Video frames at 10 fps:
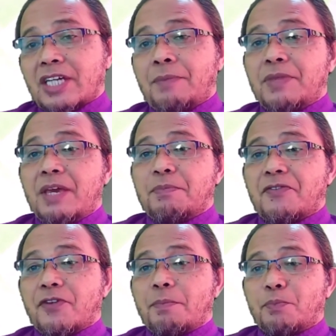This time
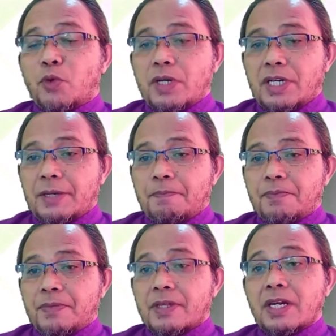they performed poorly.
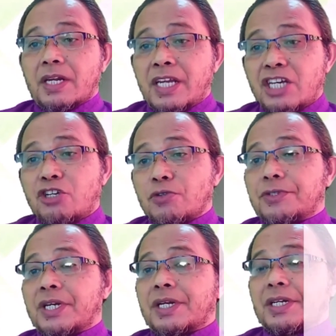The learning issues